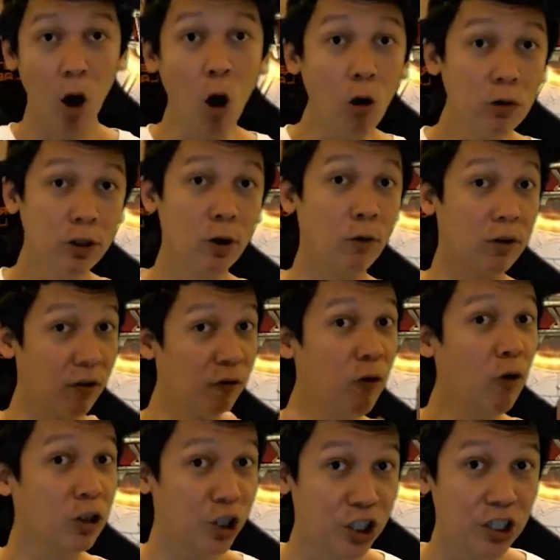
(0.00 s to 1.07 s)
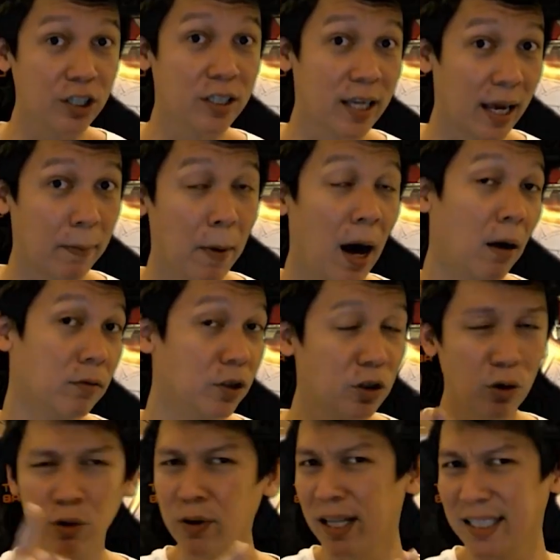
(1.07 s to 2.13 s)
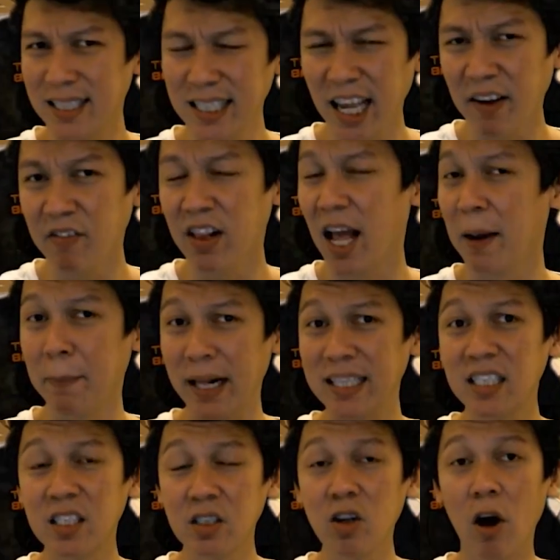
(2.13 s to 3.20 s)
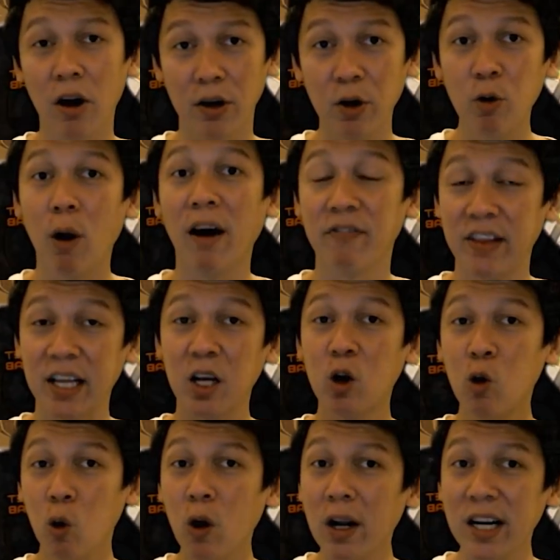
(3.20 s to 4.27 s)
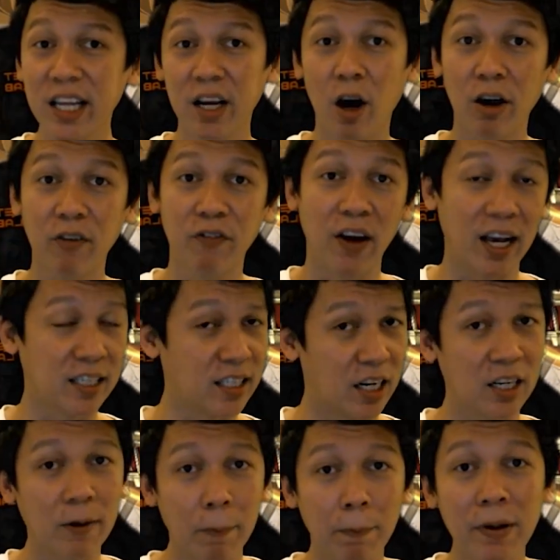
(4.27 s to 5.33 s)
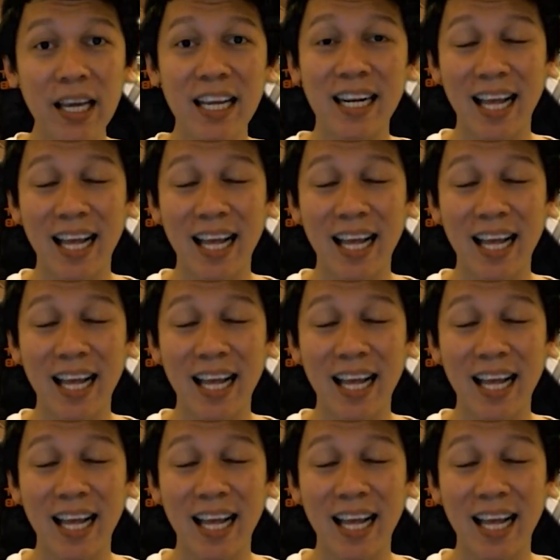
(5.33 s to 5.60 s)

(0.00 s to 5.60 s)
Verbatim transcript: Also, the Forge just came out, so you can save time and start crafting quality artifacts and compete